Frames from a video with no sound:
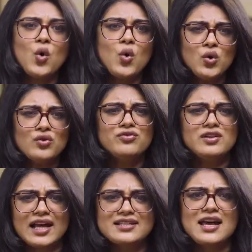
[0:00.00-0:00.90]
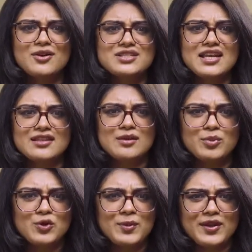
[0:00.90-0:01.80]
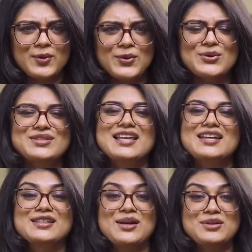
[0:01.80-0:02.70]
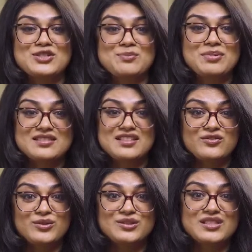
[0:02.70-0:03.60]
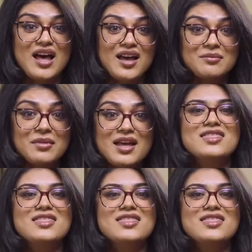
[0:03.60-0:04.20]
or flat out take the bull by the horns and go into business full time,